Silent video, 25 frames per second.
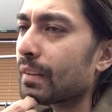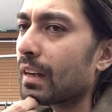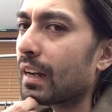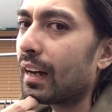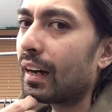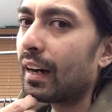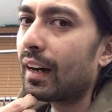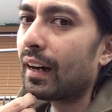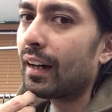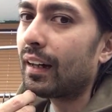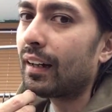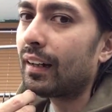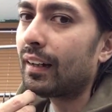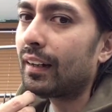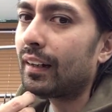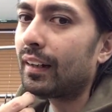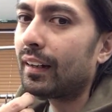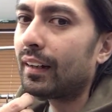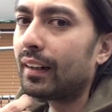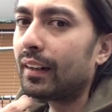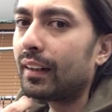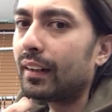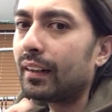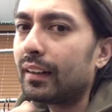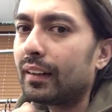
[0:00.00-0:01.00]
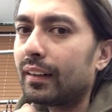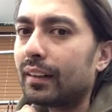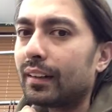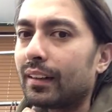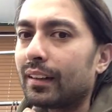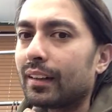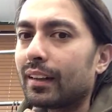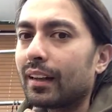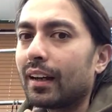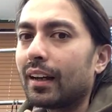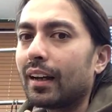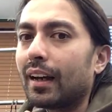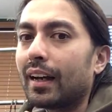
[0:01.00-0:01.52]
uh,
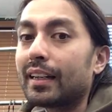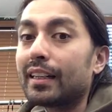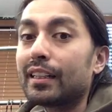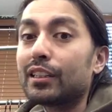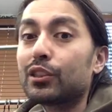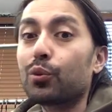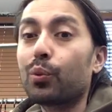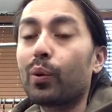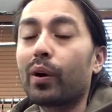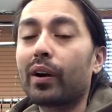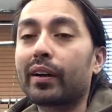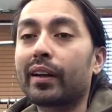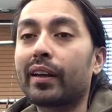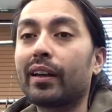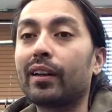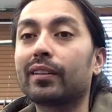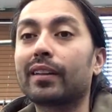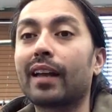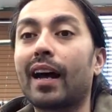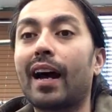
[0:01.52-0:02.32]
I need to wear a kilt.